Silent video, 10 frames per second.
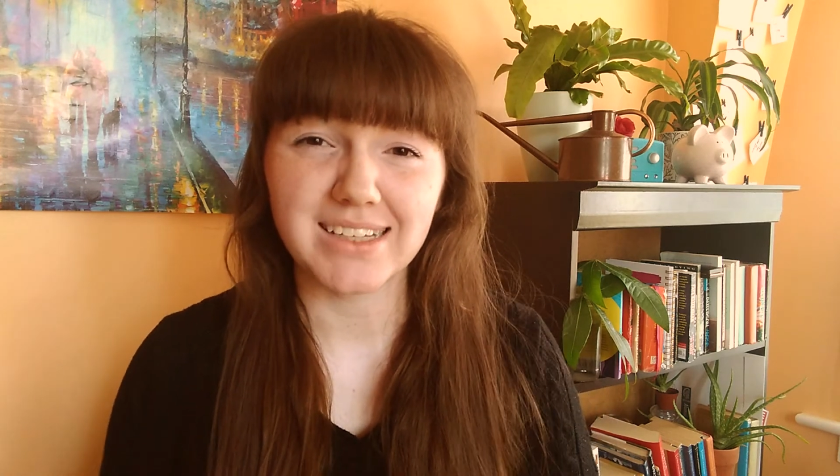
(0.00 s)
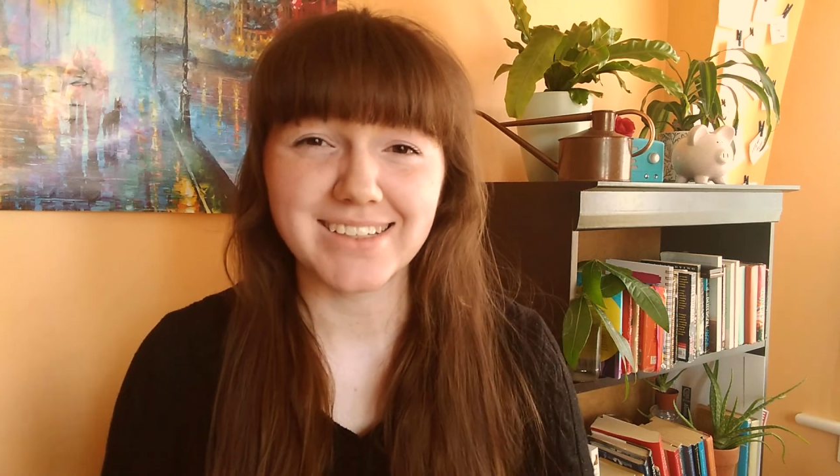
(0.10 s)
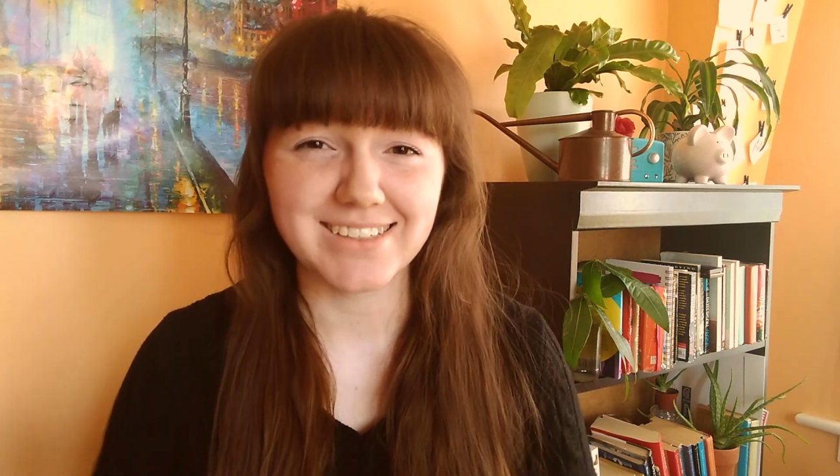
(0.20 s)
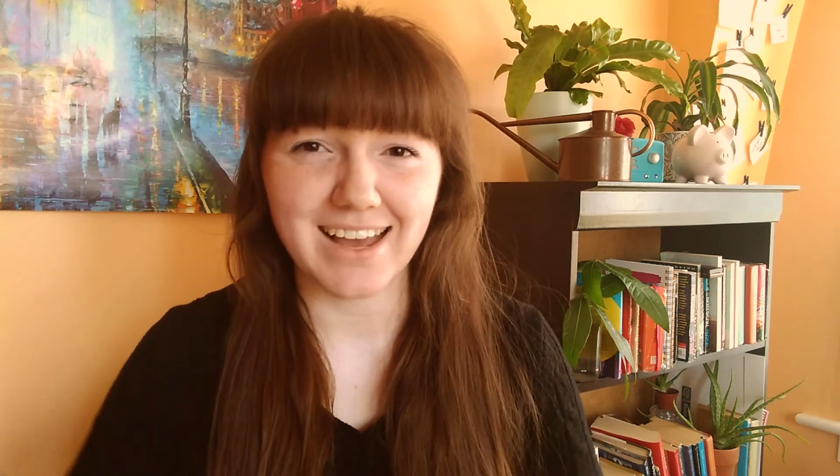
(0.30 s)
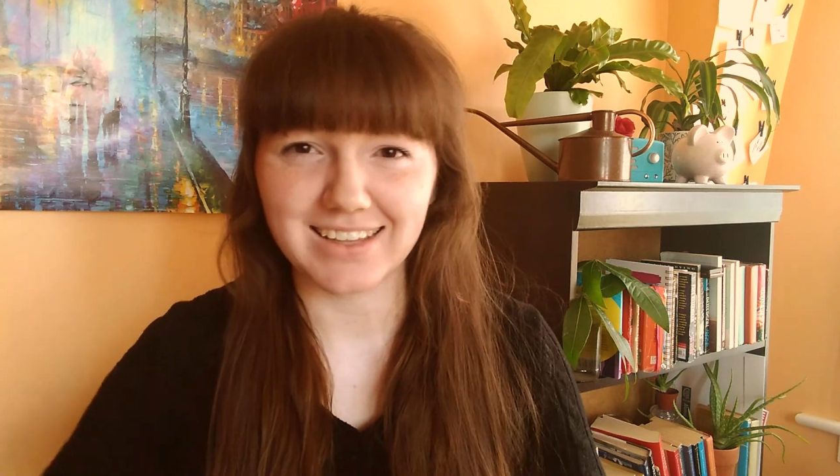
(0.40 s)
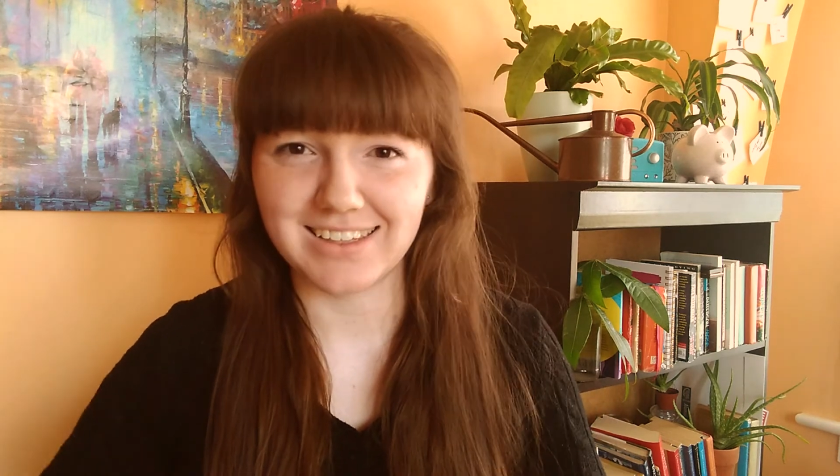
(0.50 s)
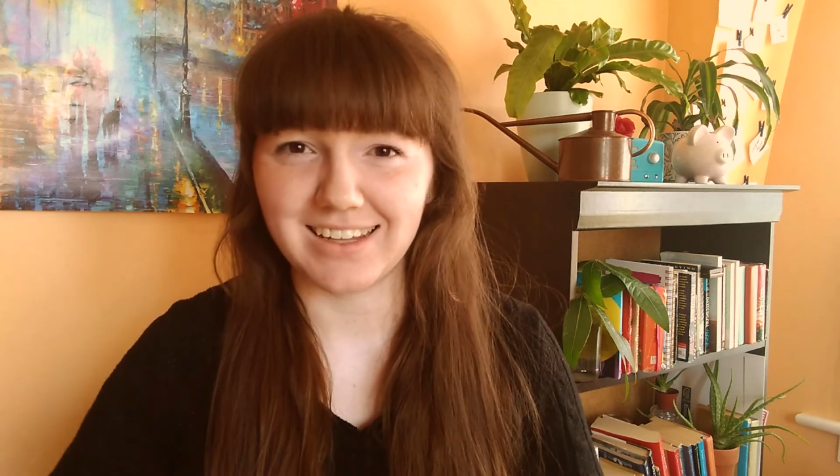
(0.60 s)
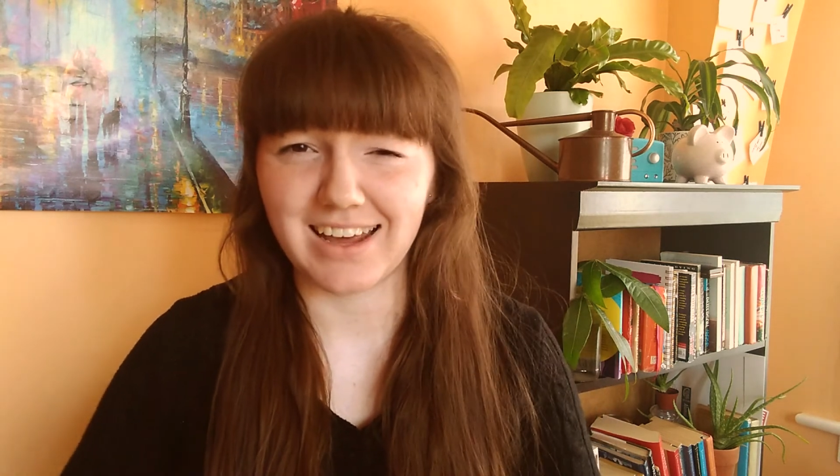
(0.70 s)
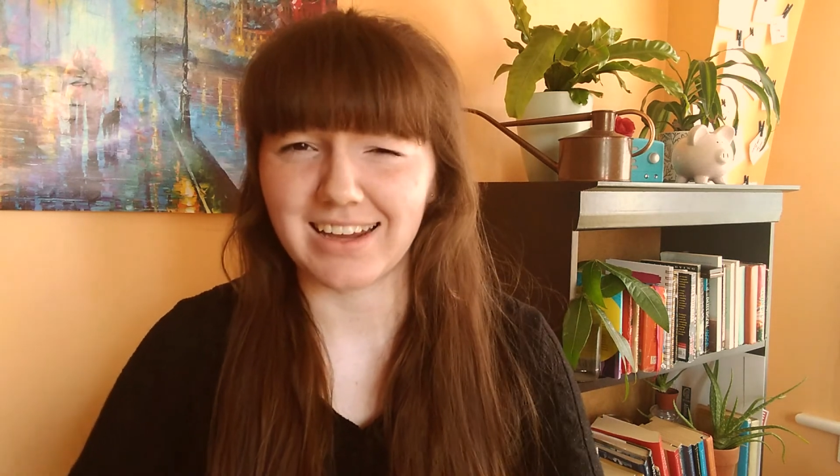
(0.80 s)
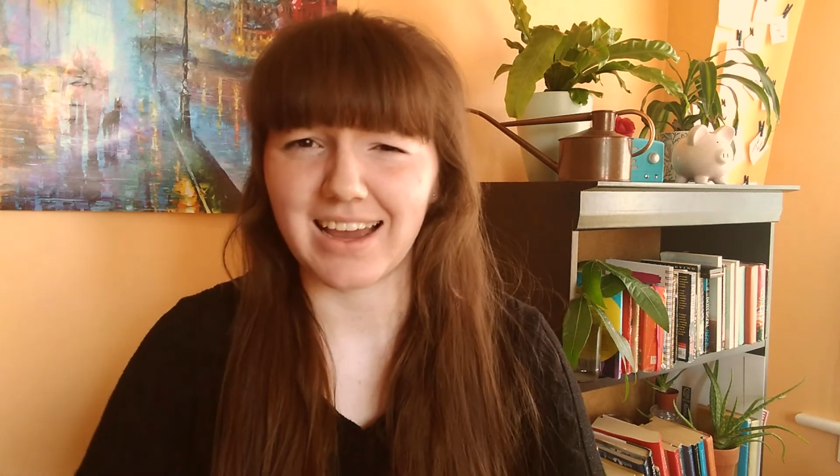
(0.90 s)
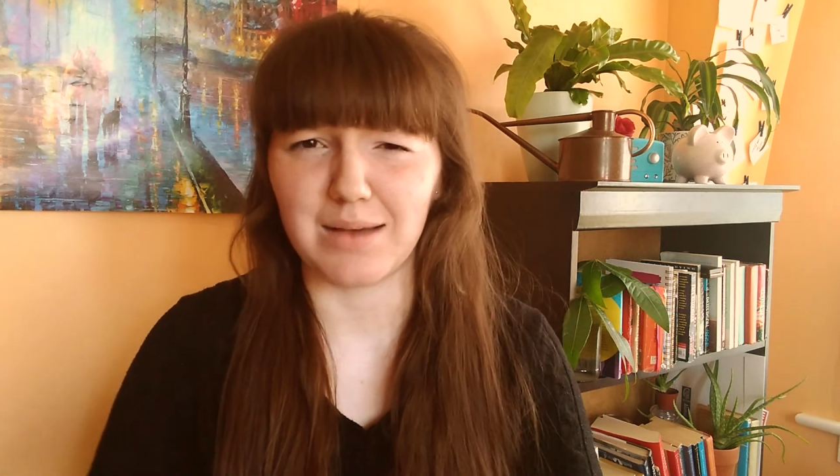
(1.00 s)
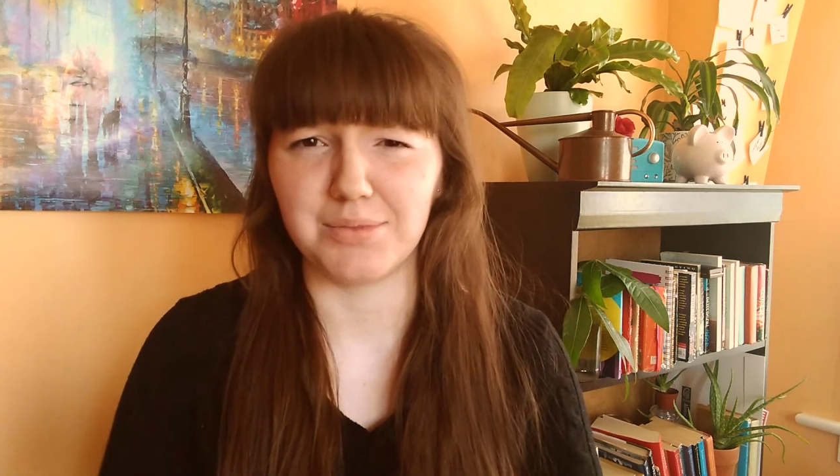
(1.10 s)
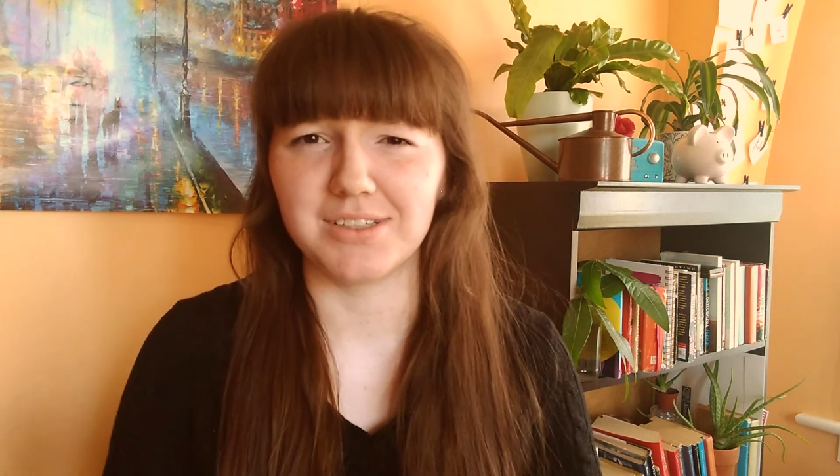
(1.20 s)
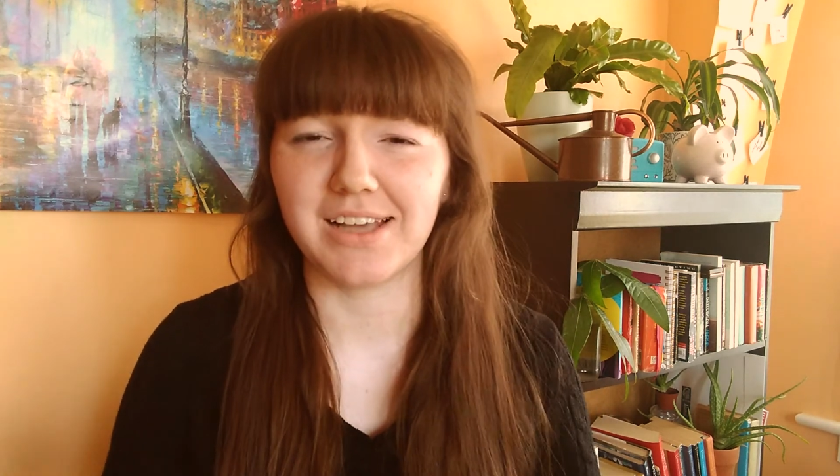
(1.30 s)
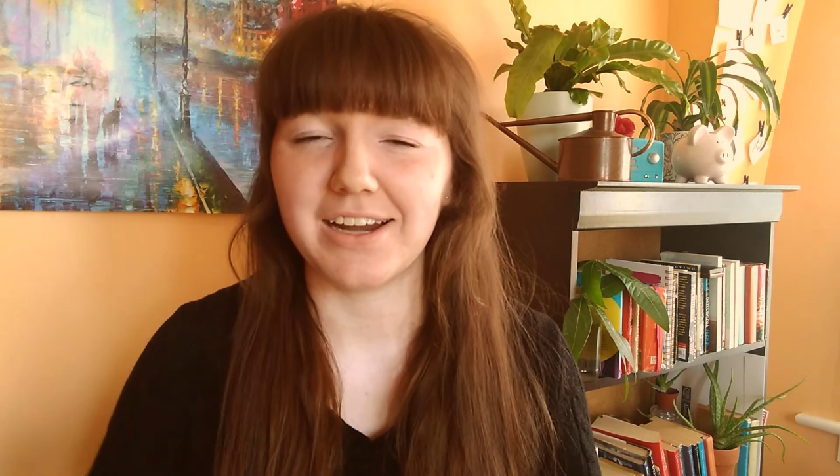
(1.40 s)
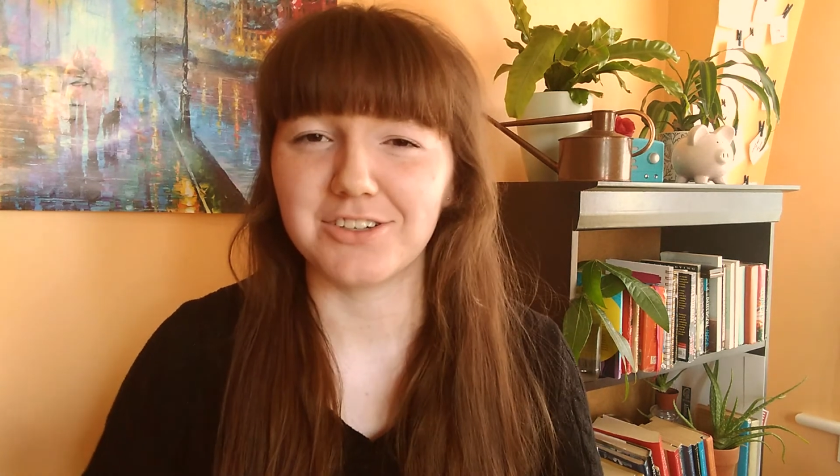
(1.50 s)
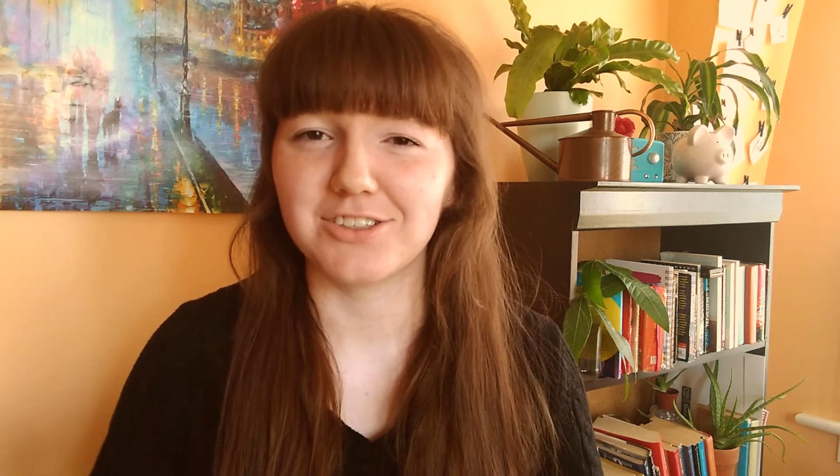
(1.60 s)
exactly like apple cider,